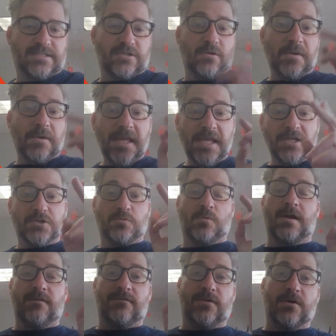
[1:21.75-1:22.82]
So each
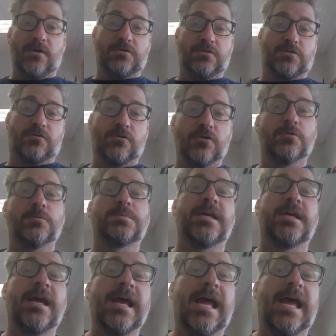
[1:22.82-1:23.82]
one of those groups